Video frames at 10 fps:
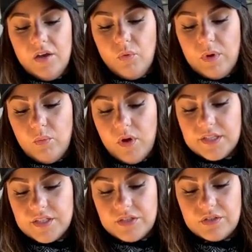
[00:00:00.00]
We
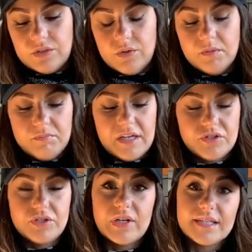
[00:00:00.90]
want to make
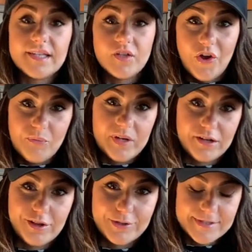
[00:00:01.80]
sure you guys can open
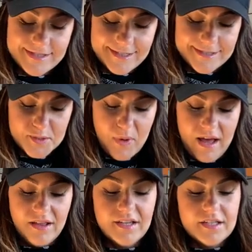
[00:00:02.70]
and close these as
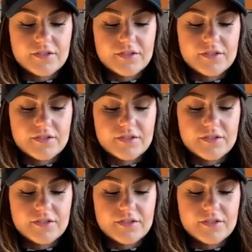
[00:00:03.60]
well.